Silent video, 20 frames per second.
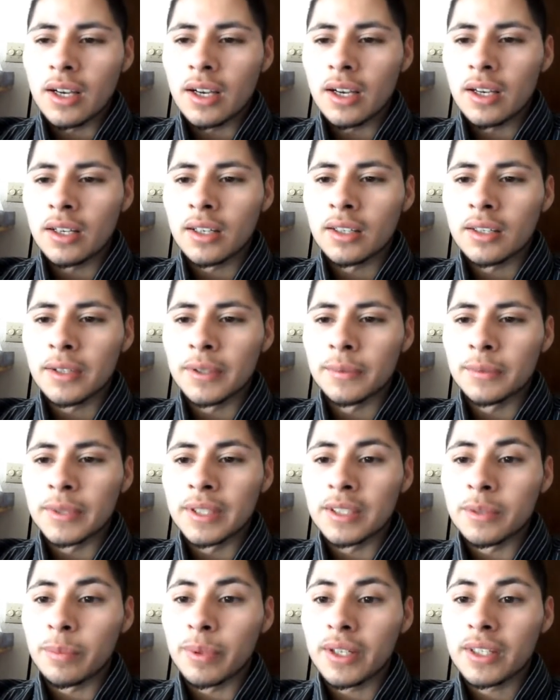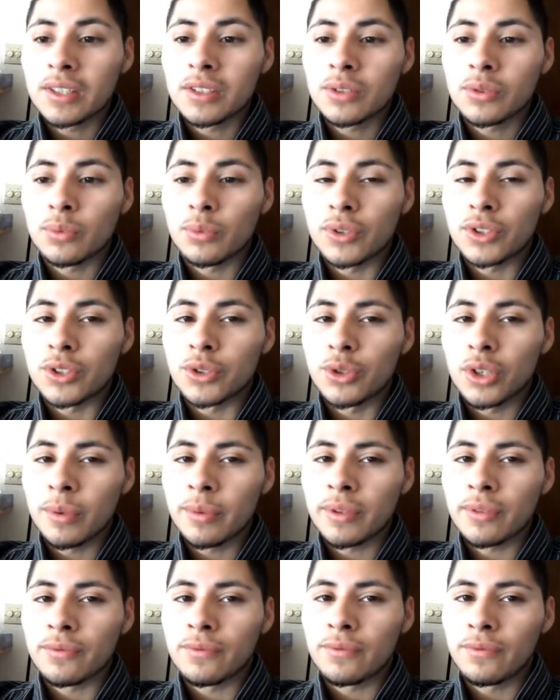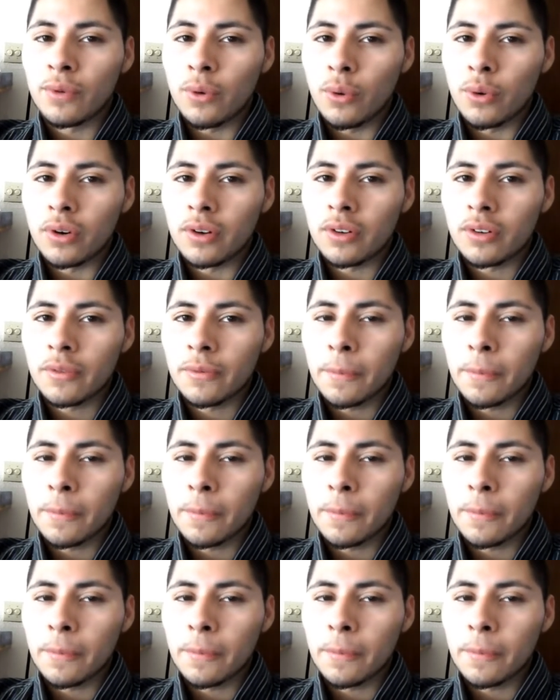It depends what you're tributing for.